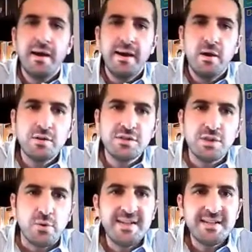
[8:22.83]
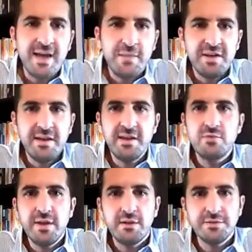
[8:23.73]
Also, it's happening in
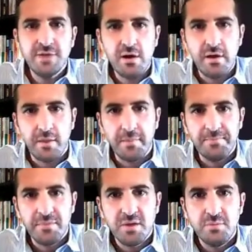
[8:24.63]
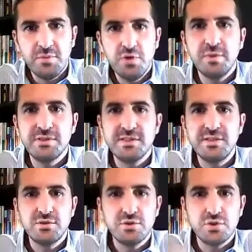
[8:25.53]
real time. Pupils need
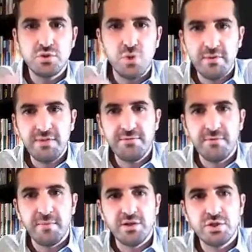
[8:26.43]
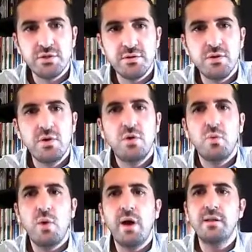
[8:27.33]
to store information
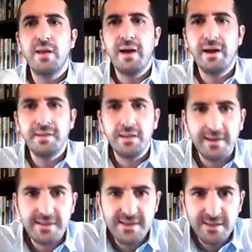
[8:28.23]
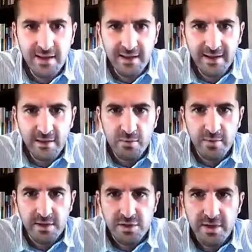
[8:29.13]
while analyzing the
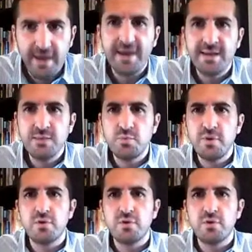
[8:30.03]
language. And we are